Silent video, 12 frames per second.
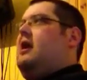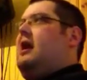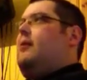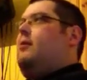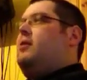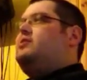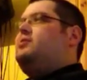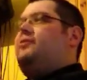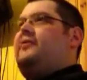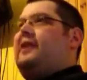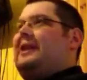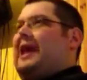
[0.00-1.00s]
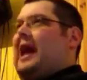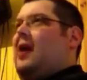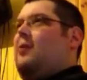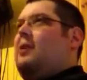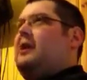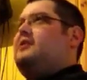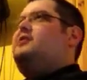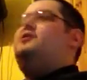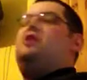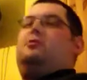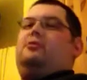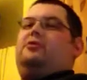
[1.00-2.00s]
And once we figured it out, we had
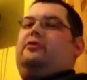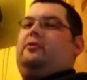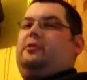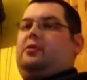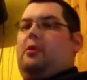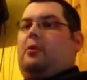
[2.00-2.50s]
so much fun with it.